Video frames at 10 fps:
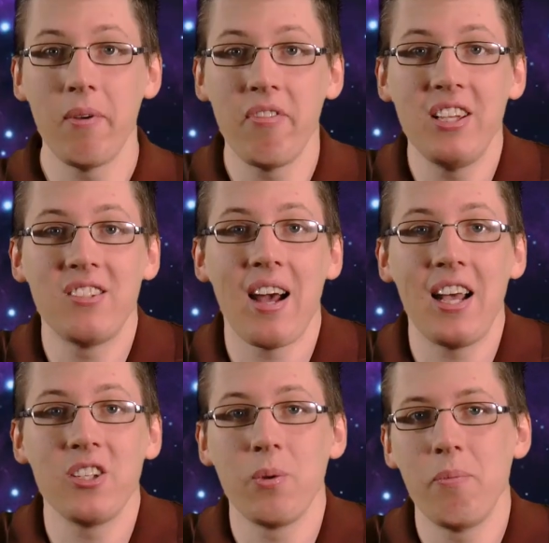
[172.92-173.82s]
of these
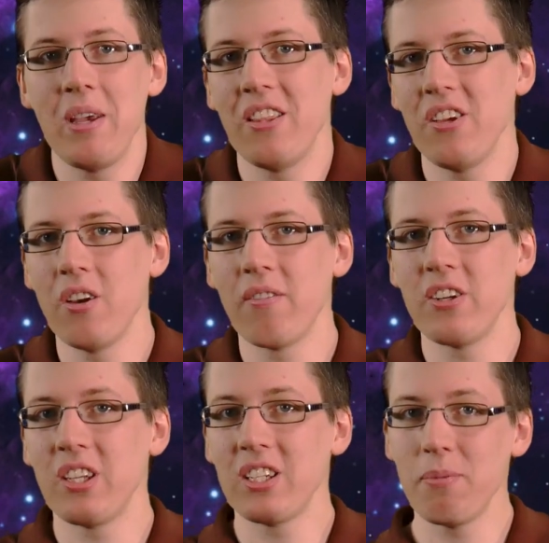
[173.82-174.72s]
dials would be the
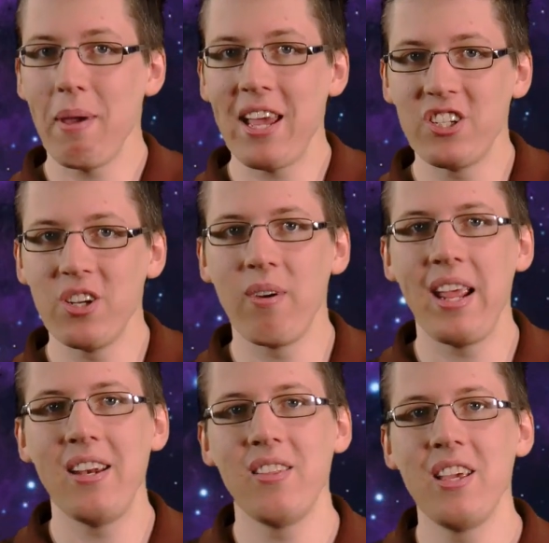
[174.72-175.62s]
universe expansion
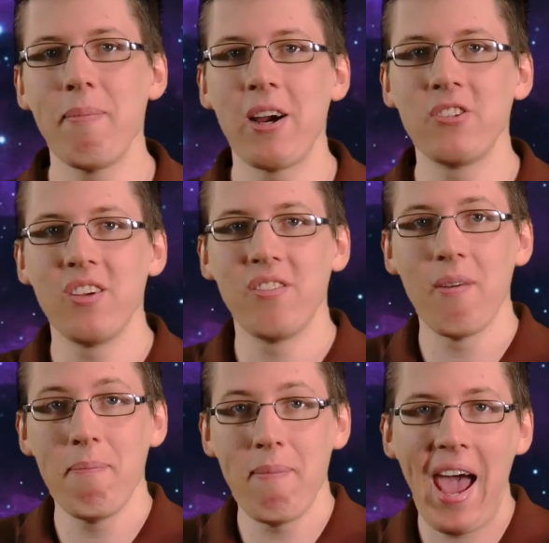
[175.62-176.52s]
rate, the amount of
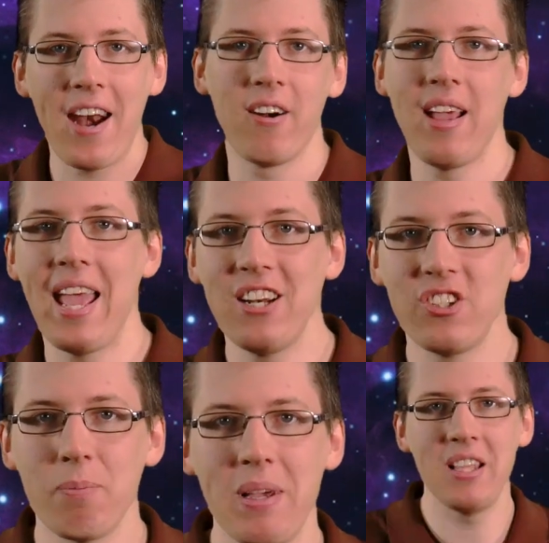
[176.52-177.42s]
matter,
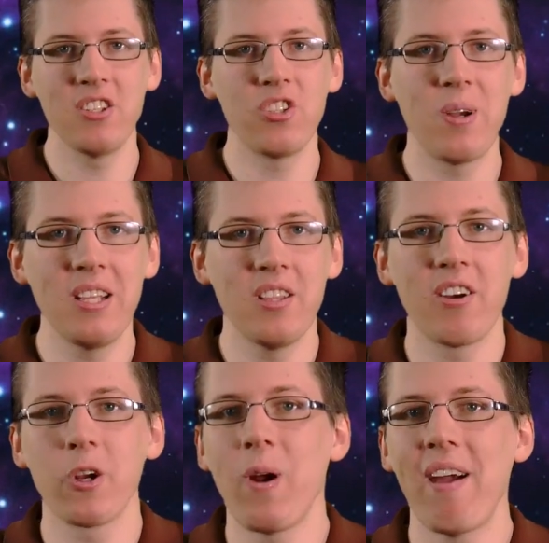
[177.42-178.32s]
entropy, the strength of
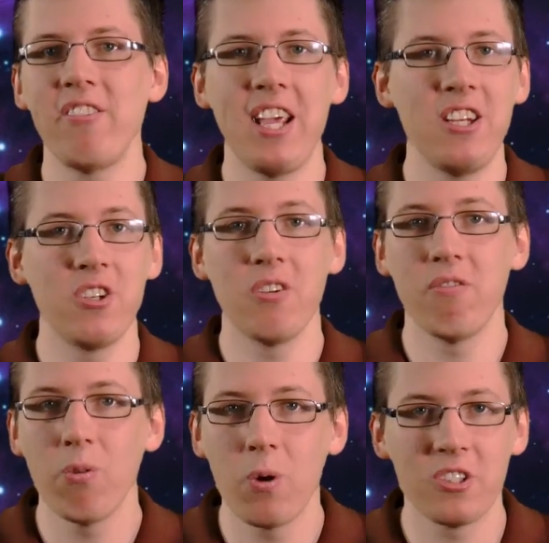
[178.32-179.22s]
our gravitational
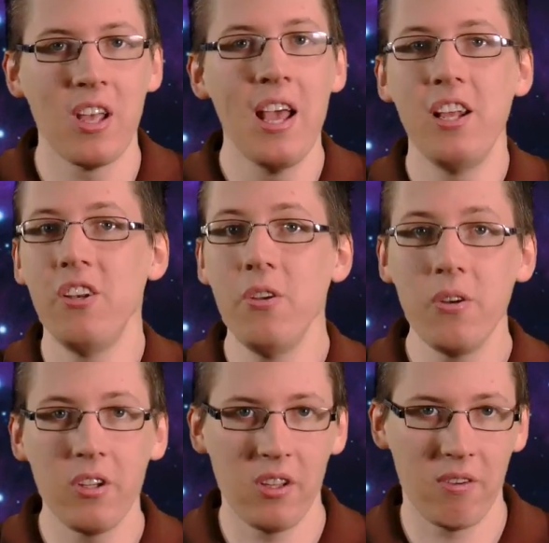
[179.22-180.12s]
force,
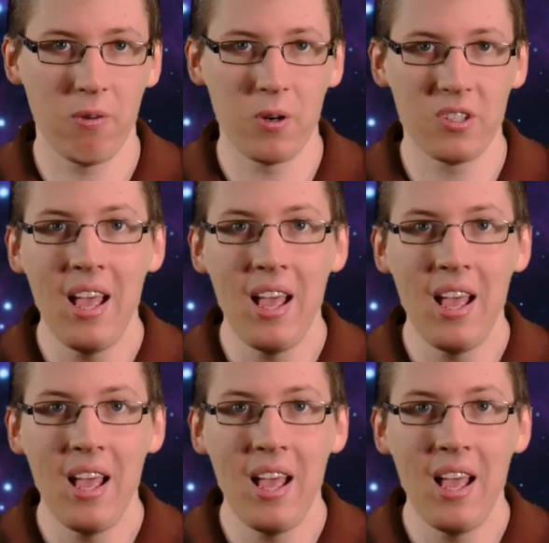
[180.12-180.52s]
nuclear force,